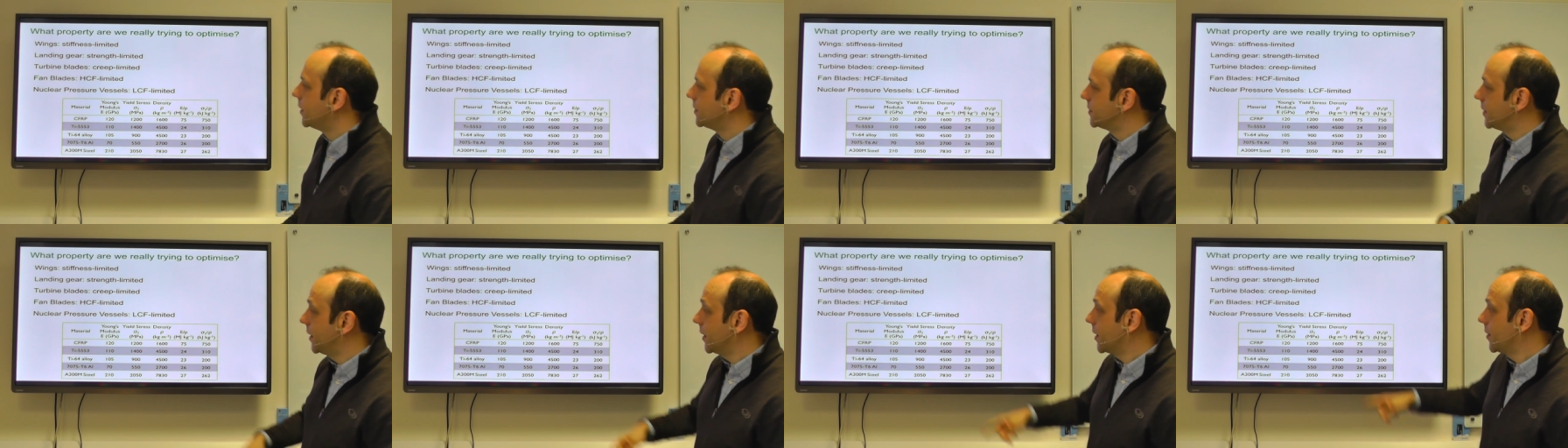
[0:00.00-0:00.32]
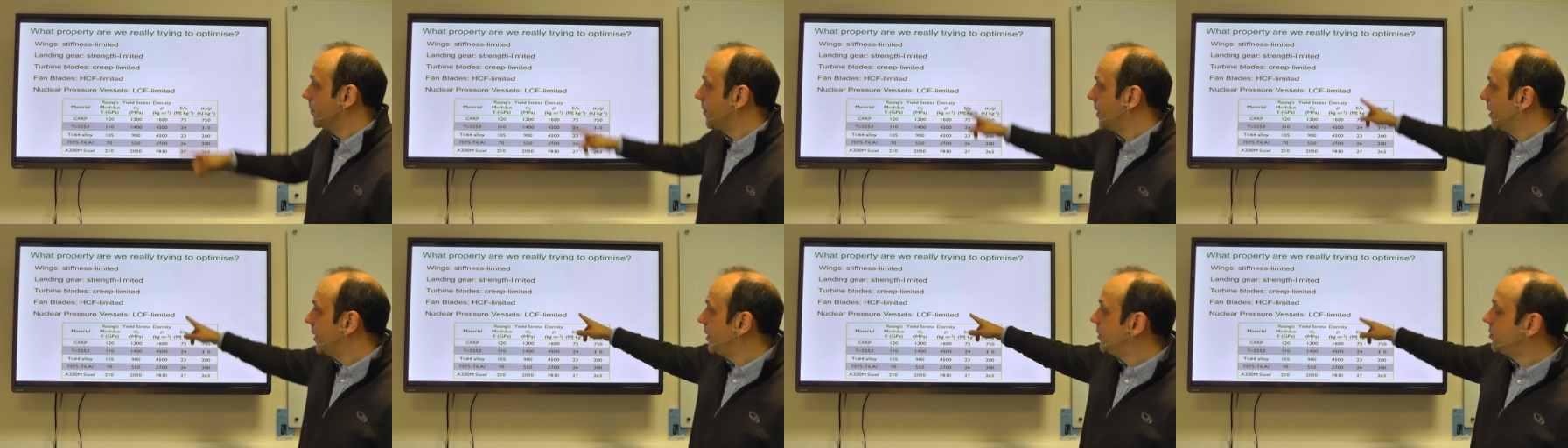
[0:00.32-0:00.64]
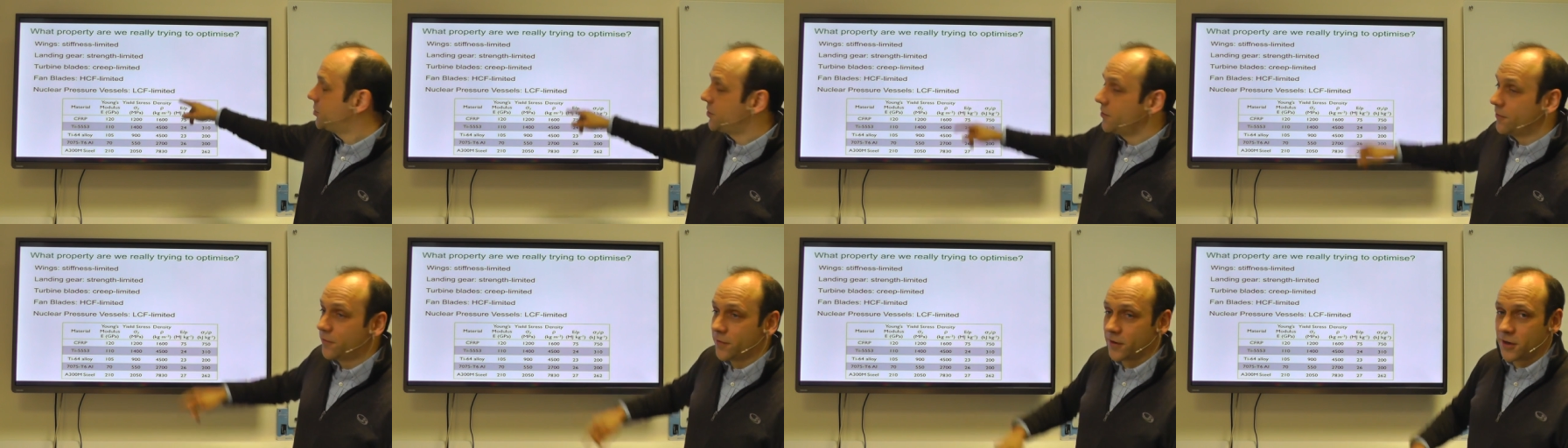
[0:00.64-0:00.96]
so that can be an
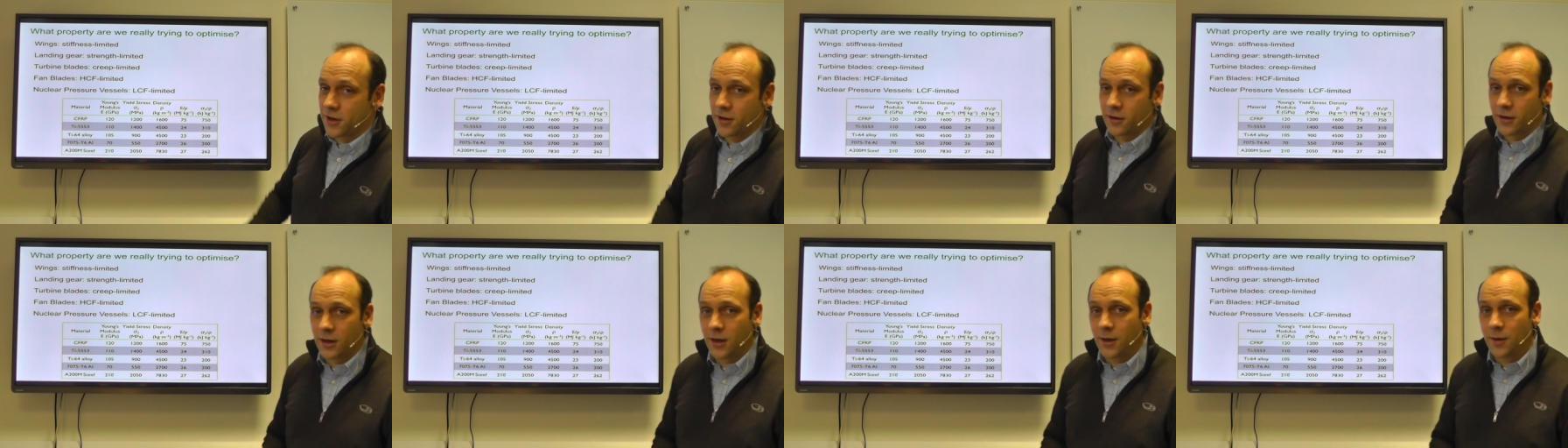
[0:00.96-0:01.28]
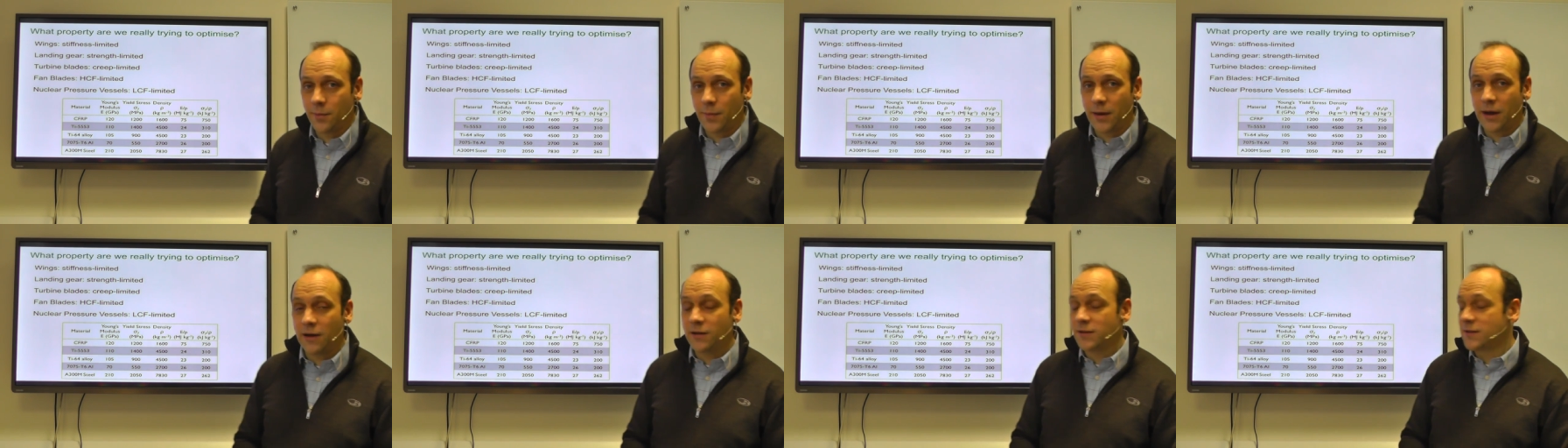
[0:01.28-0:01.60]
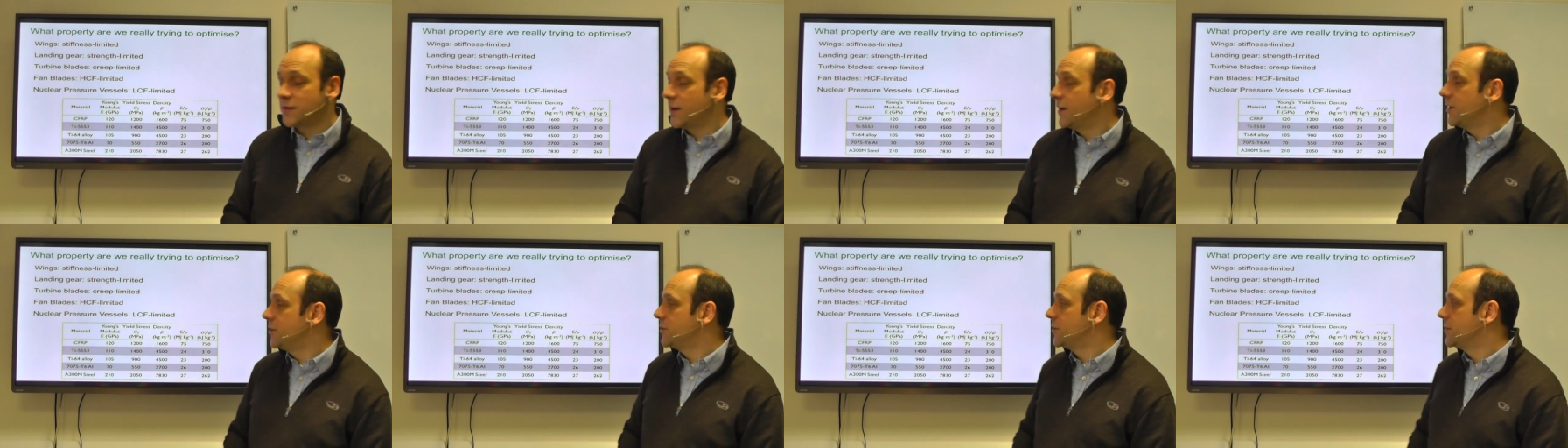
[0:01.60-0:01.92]
issue for nuclear power
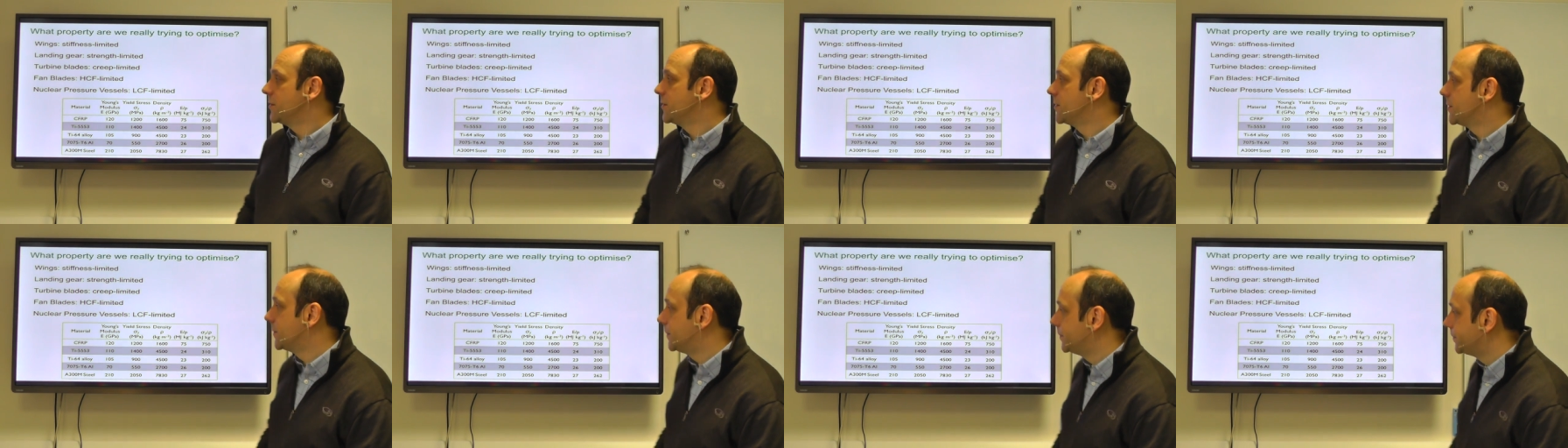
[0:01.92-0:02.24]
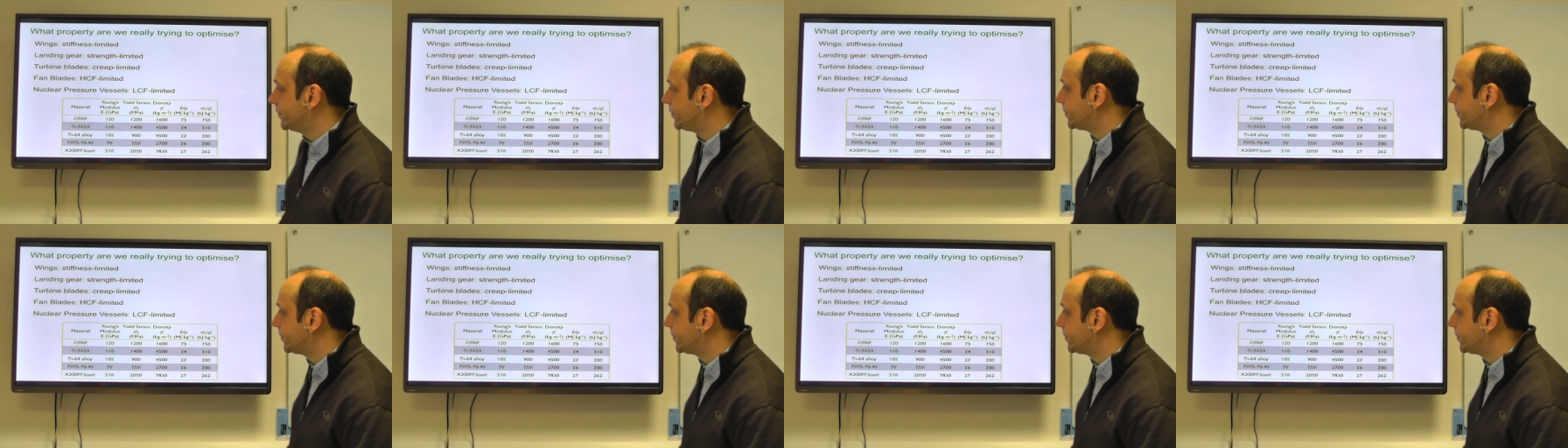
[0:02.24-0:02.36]
stations.